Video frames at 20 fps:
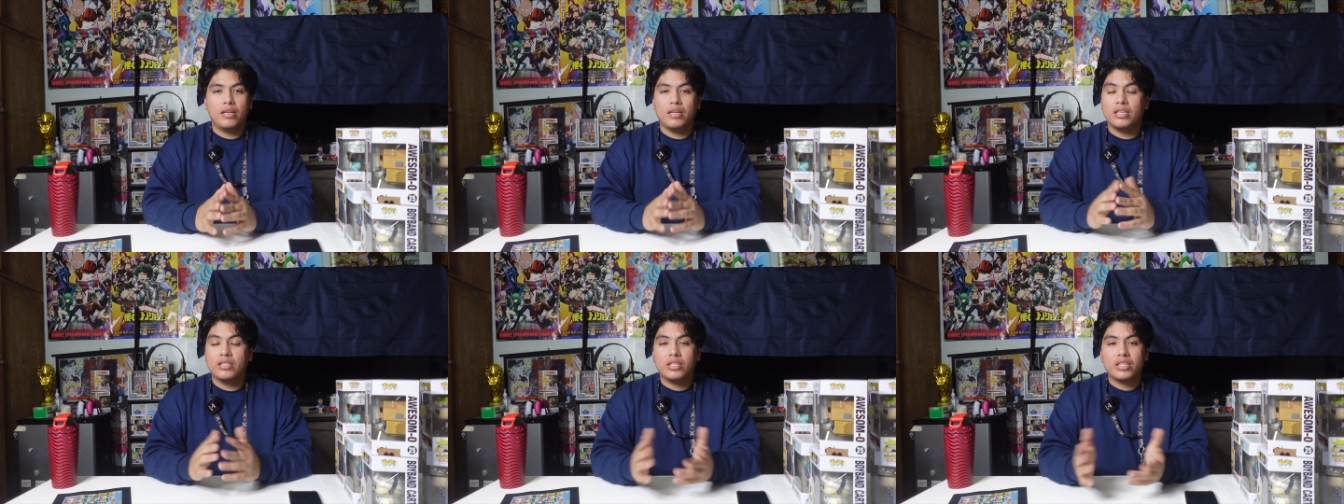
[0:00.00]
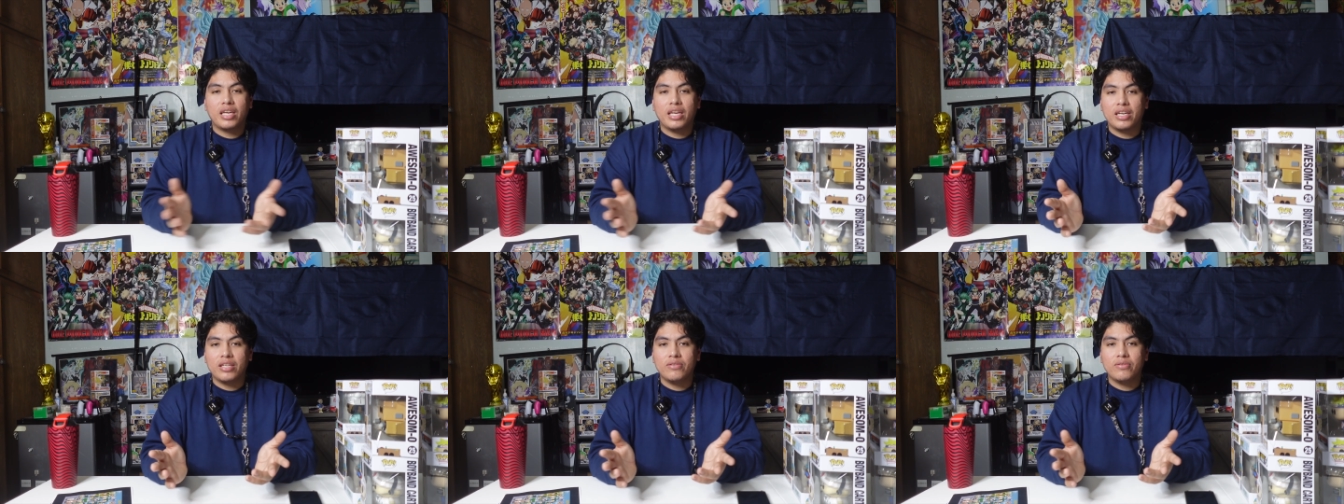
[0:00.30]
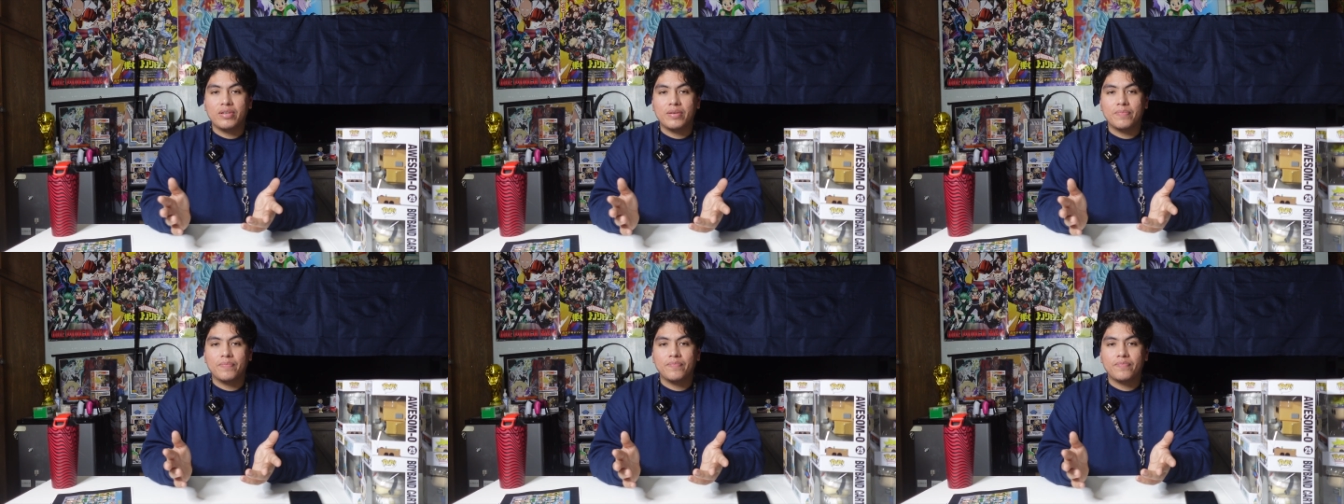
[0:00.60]
let's just get
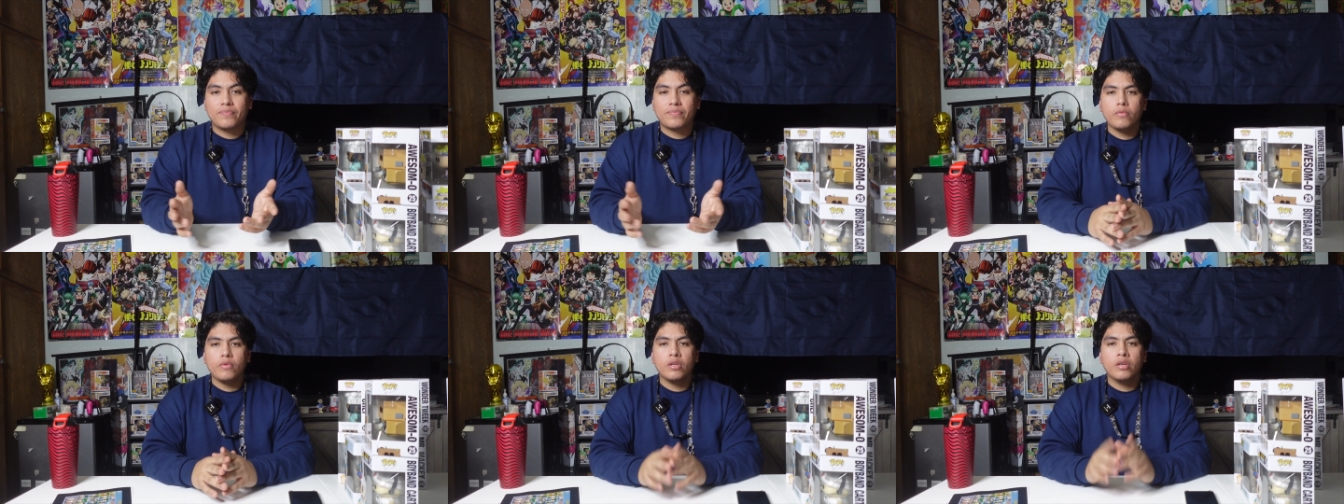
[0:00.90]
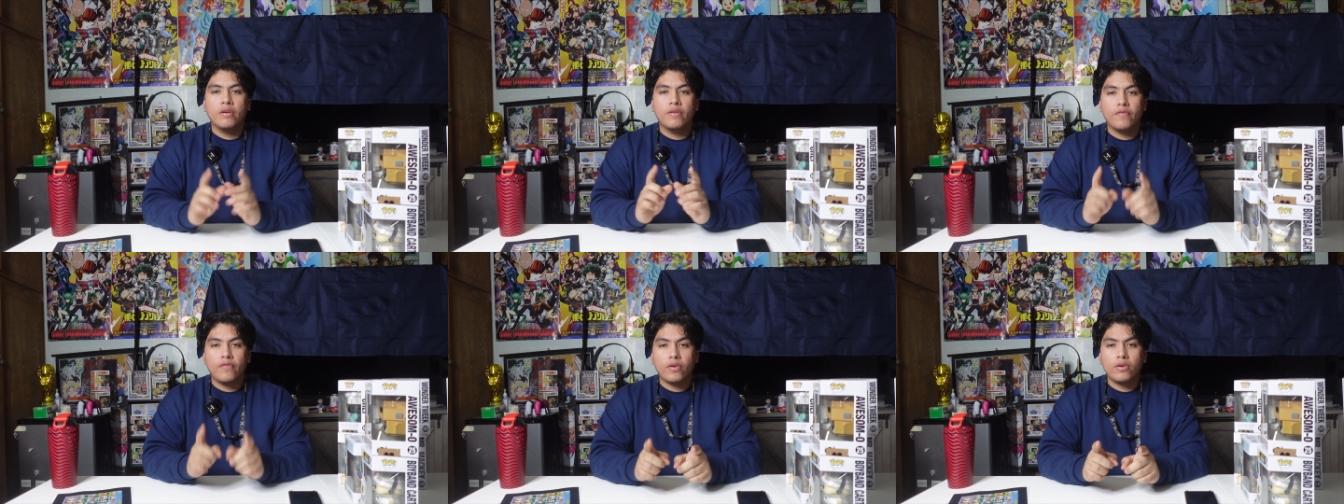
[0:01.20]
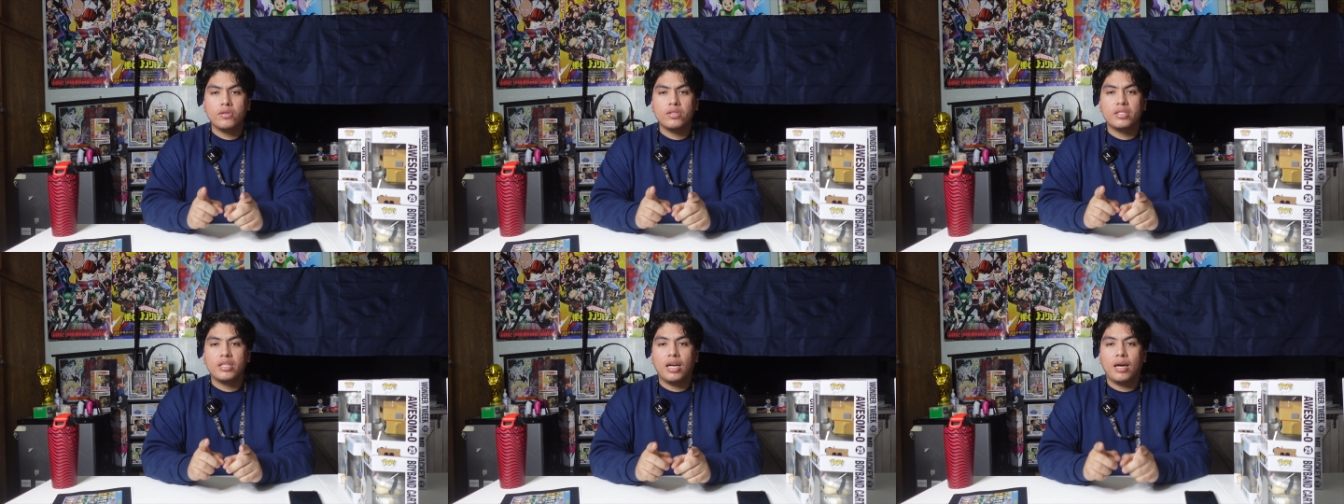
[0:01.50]
into it.
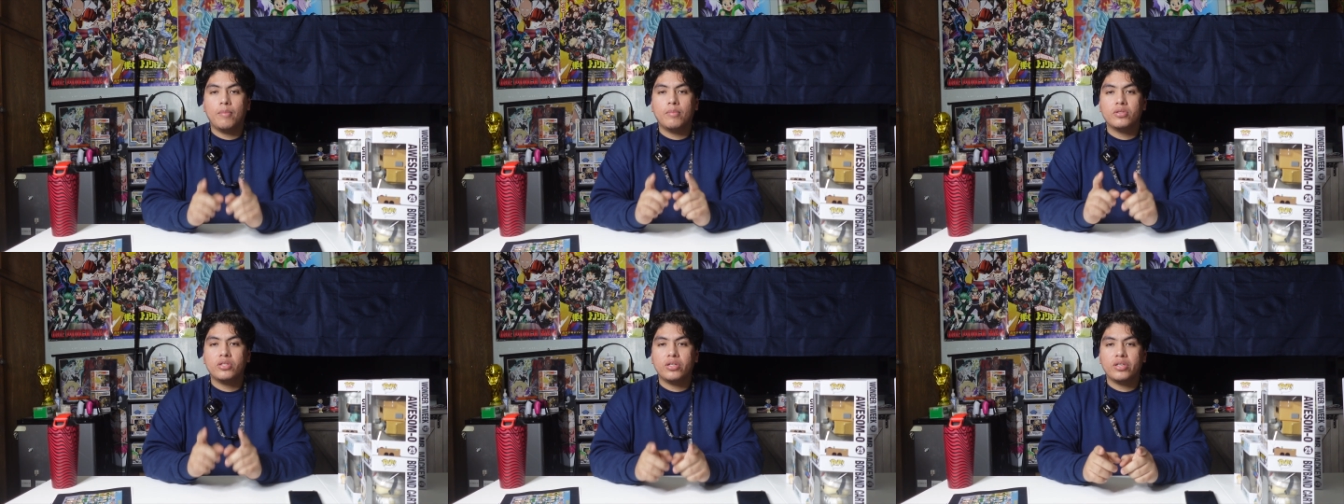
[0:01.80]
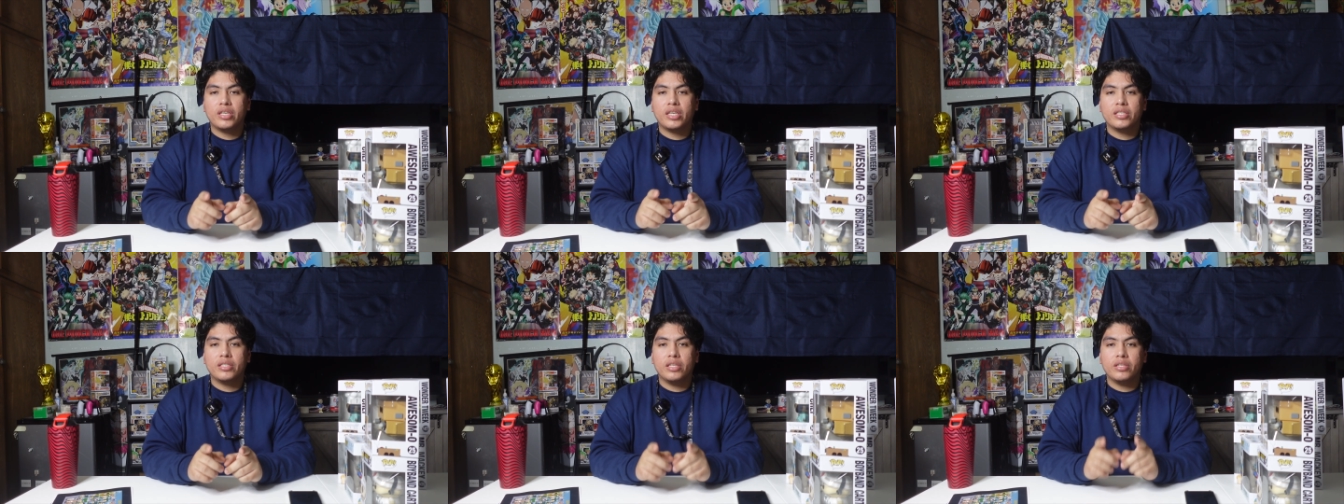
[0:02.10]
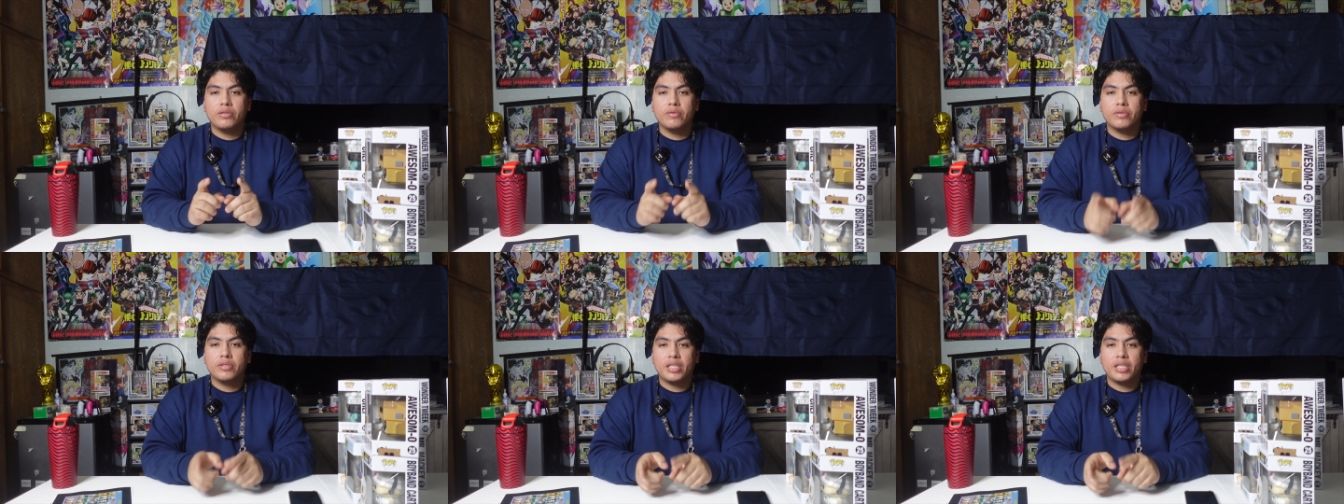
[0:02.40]
First, I'm gonna show you guys the new